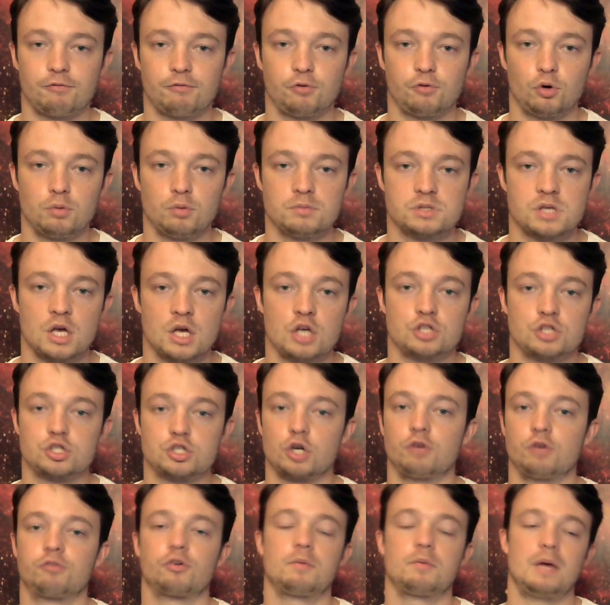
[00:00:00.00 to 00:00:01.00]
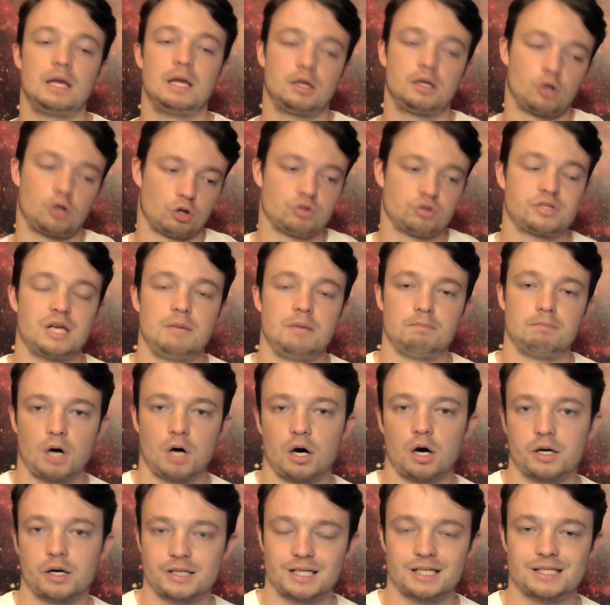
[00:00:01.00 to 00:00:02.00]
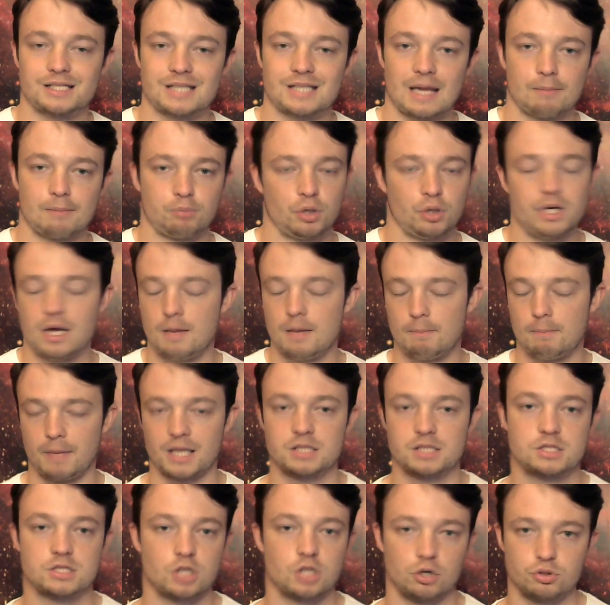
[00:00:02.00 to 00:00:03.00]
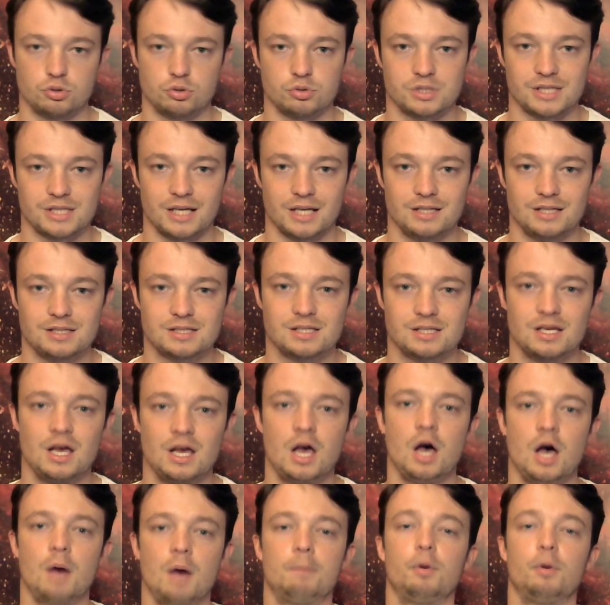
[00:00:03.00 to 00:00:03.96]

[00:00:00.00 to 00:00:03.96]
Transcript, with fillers: platforms. So from a content marketing standpoint, it makes total sense.